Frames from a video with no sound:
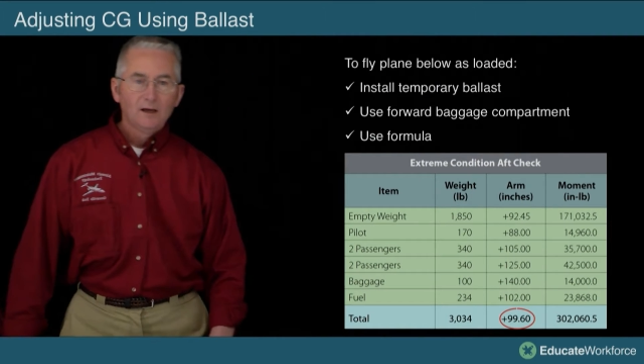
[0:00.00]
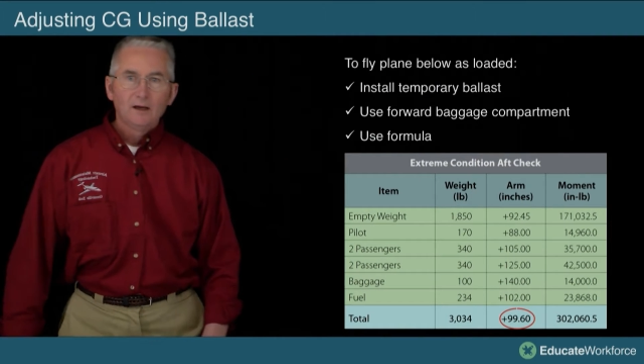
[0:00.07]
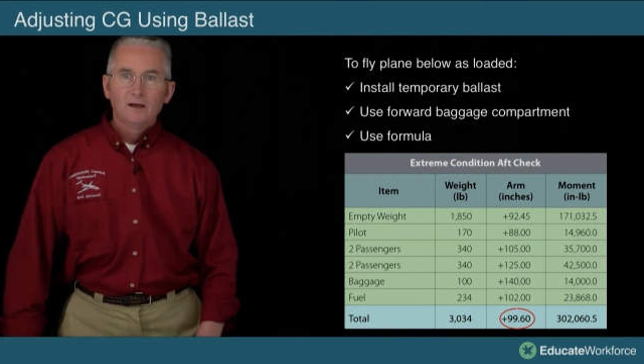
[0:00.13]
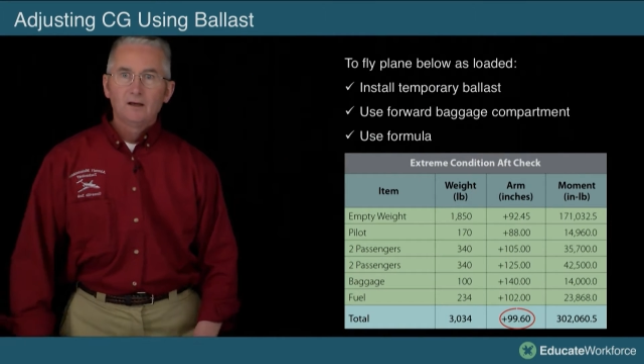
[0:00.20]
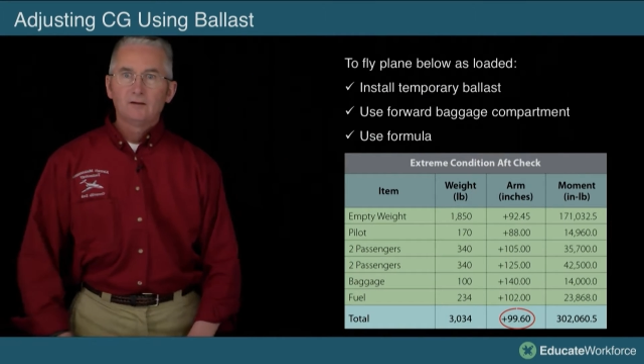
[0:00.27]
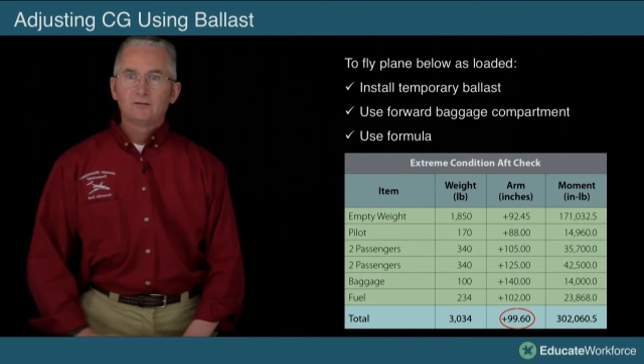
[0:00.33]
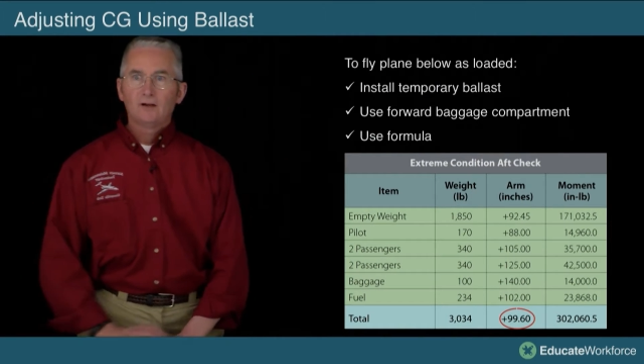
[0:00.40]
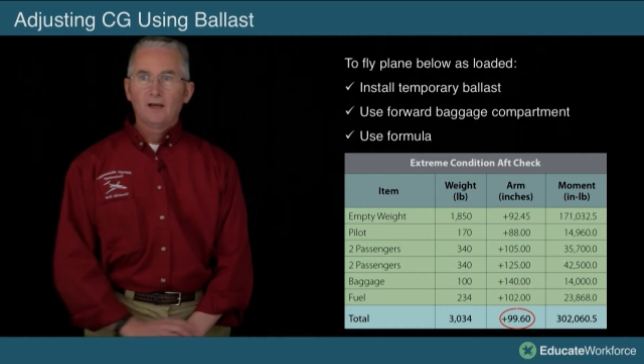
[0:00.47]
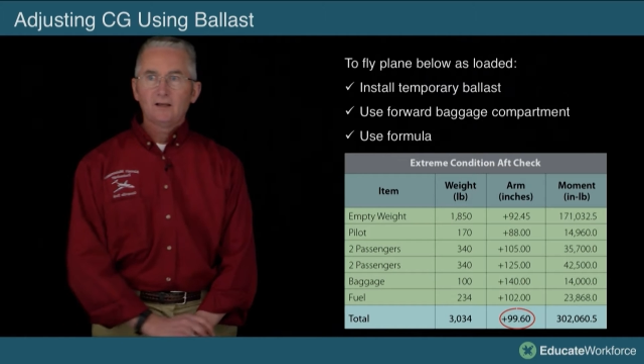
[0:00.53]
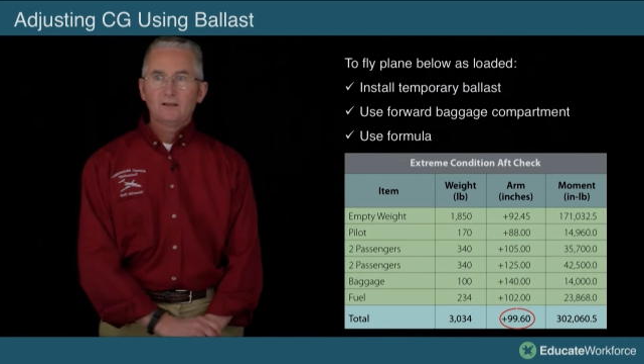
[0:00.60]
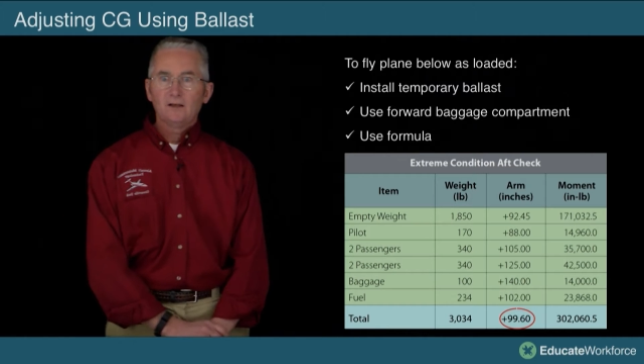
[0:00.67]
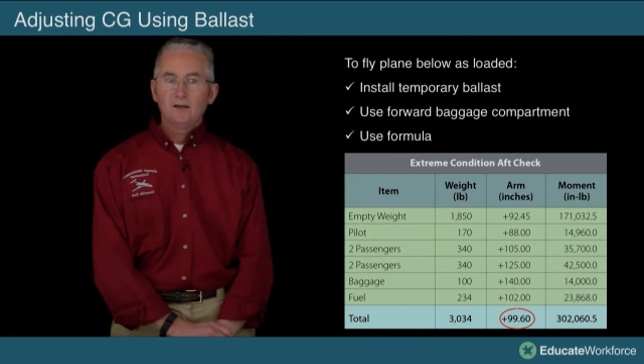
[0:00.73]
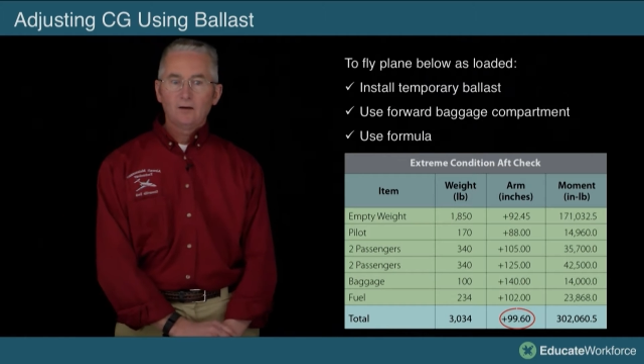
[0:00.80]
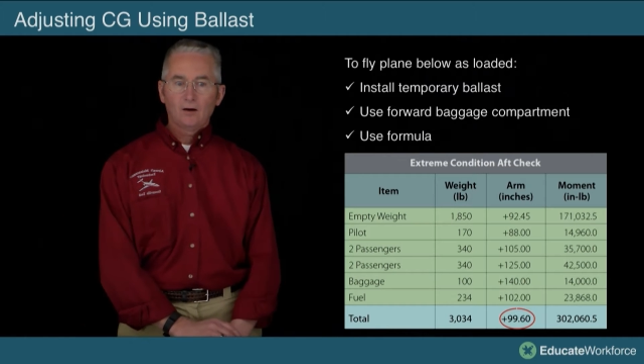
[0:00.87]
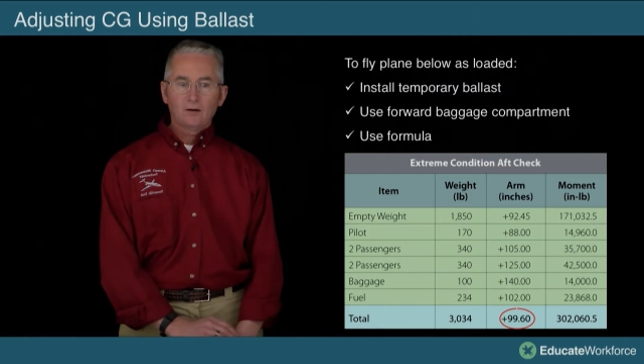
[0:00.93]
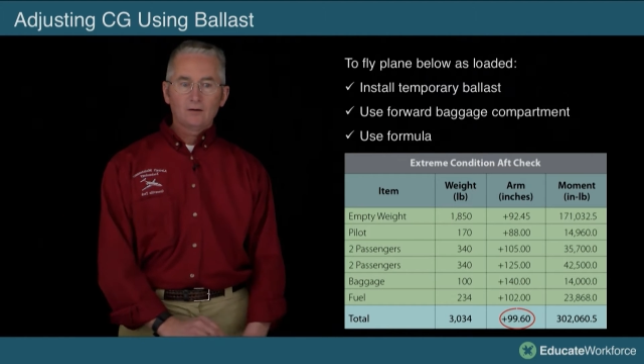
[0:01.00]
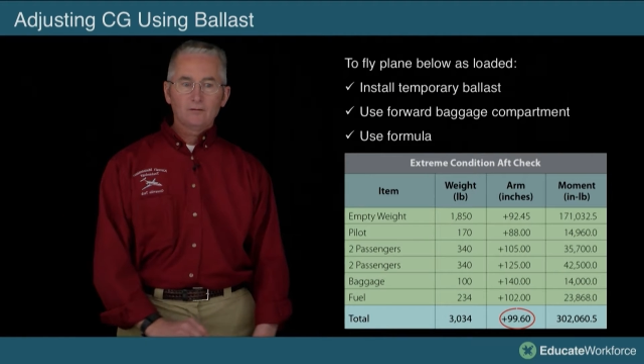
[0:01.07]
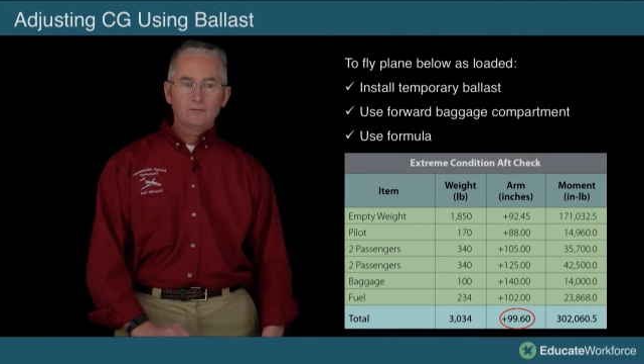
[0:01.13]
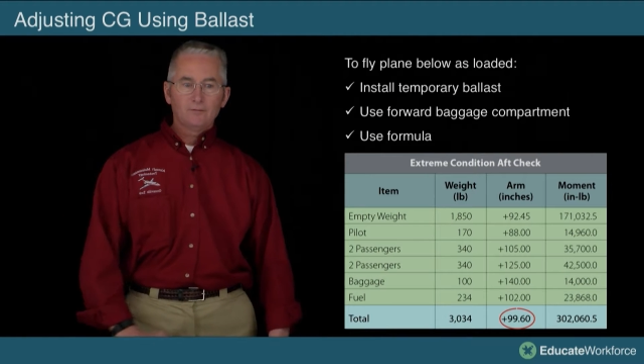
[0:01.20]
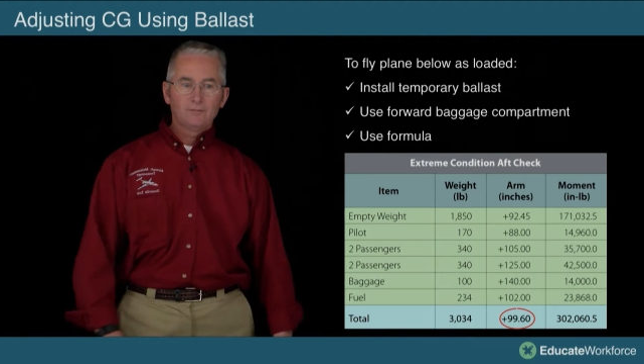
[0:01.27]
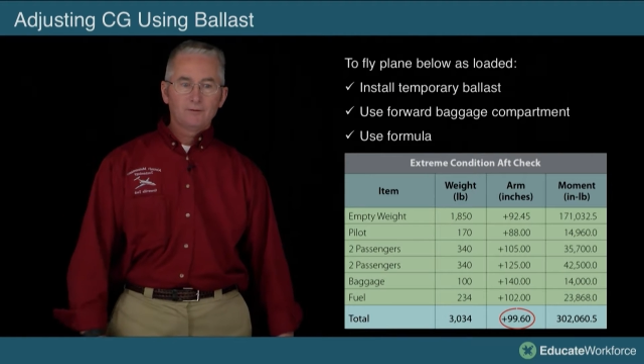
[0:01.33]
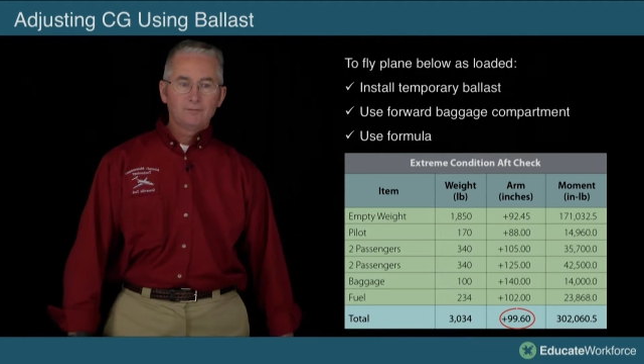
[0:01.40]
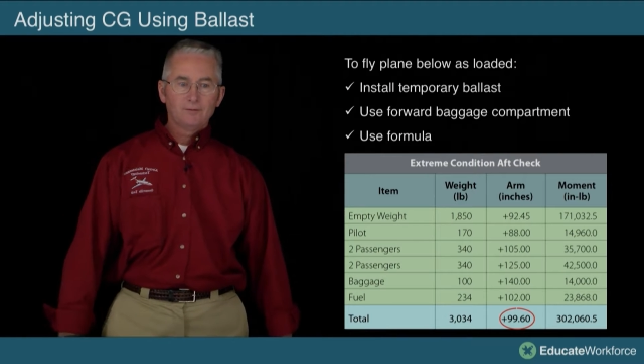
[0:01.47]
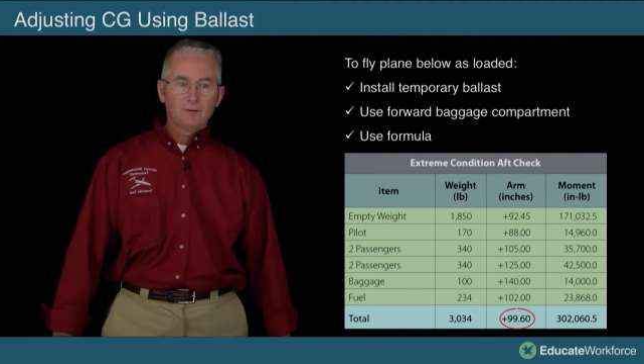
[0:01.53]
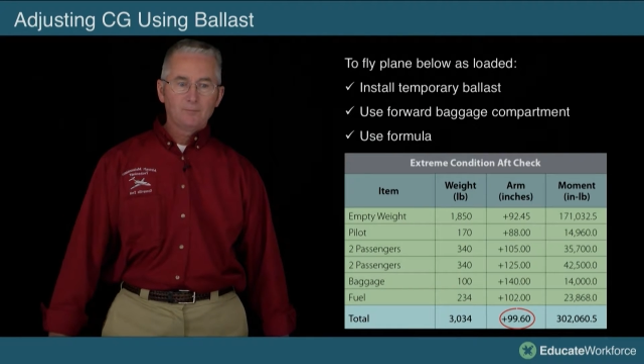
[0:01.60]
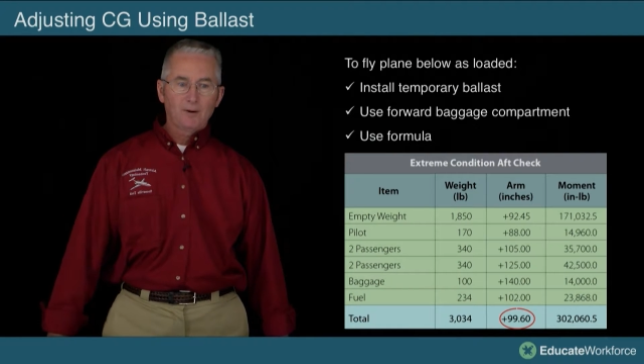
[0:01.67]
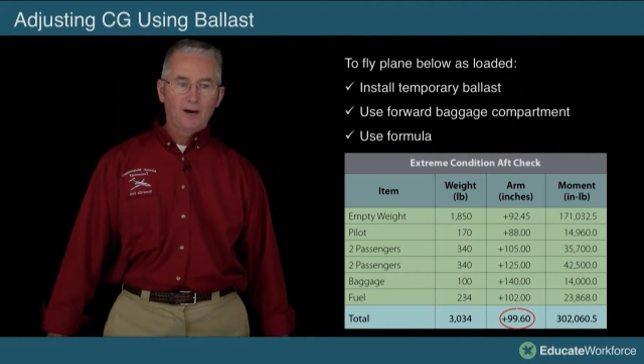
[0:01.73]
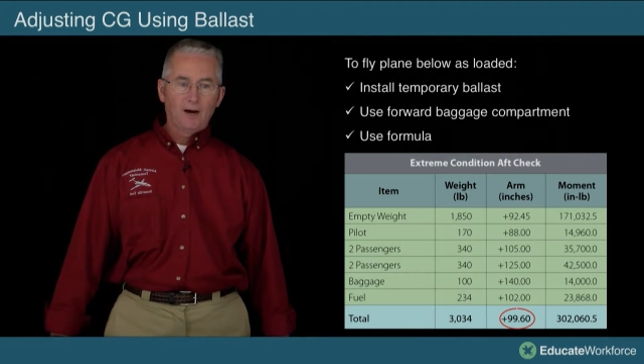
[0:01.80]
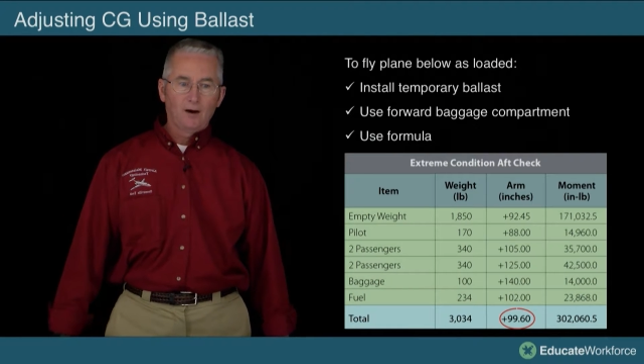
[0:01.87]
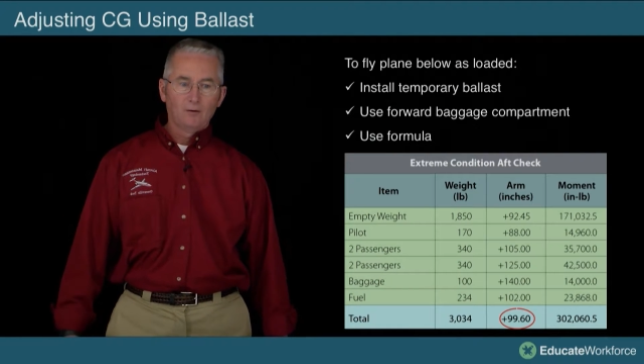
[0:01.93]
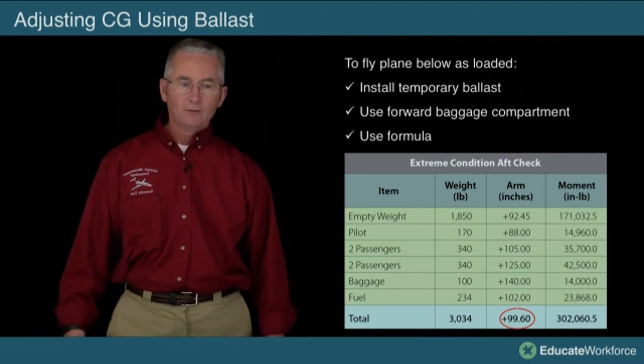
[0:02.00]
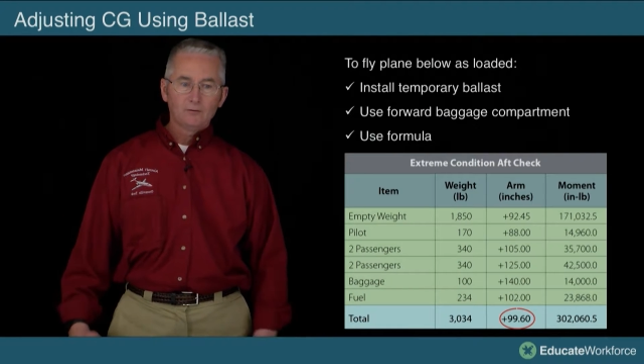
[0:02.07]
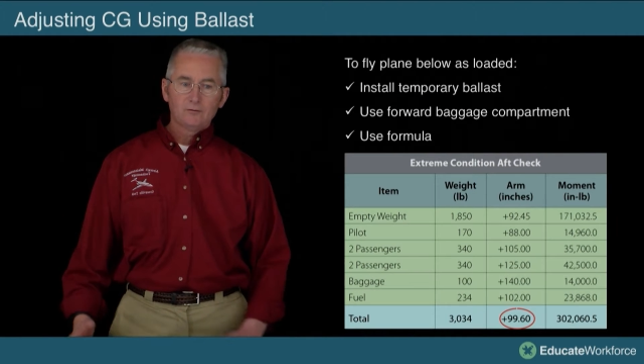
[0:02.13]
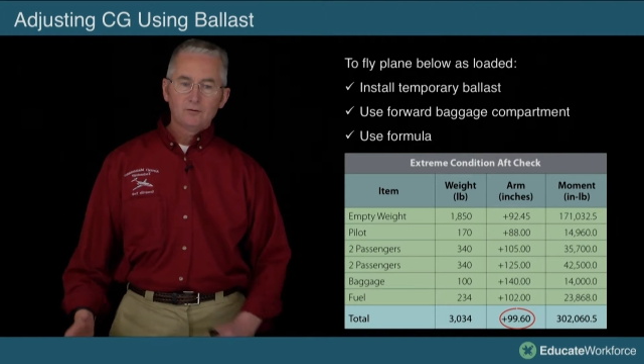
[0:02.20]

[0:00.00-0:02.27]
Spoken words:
is 1,850 pounds,